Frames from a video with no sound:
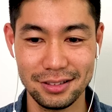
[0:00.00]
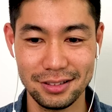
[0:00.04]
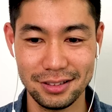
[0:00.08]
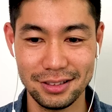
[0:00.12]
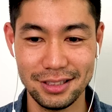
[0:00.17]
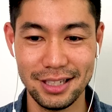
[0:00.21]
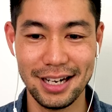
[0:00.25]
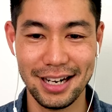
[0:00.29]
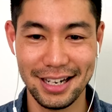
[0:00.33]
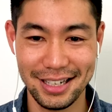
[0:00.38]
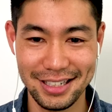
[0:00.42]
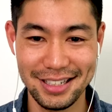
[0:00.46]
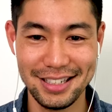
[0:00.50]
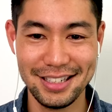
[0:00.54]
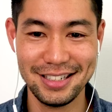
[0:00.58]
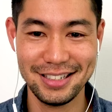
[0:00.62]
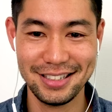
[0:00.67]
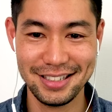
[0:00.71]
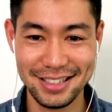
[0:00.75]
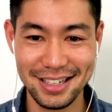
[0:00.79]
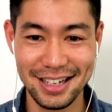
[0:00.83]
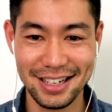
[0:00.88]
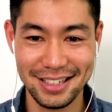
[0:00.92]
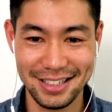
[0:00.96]
Yeah, I
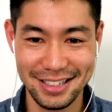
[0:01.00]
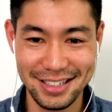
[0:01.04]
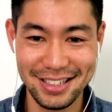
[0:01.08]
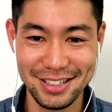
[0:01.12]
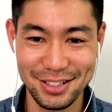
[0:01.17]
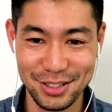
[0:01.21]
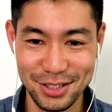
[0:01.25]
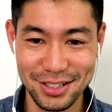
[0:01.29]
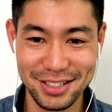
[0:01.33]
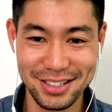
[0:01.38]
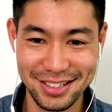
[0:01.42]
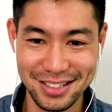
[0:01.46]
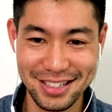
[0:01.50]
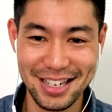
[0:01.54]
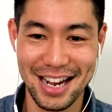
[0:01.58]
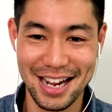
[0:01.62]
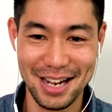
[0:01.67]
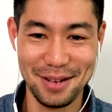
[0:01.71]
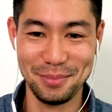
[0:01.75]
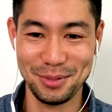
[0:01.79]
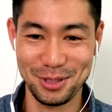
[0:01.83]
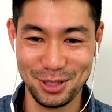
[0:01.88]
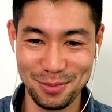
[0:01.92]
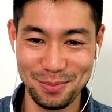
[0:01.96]
need
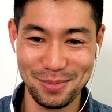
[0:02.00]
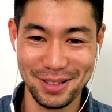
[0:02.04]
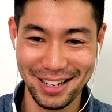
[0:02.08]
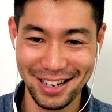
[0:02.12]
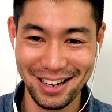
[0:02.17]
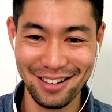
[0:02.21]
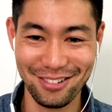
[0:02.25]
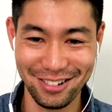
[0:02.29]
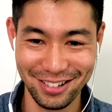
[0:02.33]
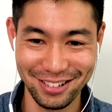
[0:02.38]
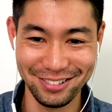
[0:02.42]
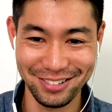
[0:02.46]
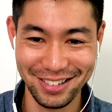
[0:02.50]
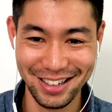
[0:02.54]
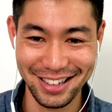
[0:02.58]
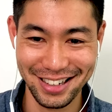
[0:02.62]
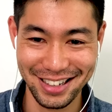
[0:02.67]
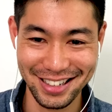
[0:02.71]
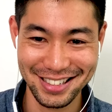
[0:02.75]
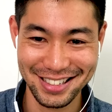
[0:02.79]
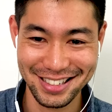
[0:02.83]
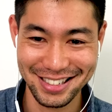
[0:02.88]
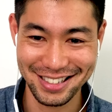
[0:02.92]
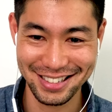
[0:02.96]
time to play around, I
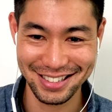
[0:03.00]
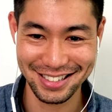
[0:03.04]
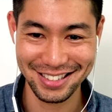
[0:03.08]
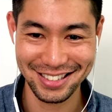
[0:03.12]
guess.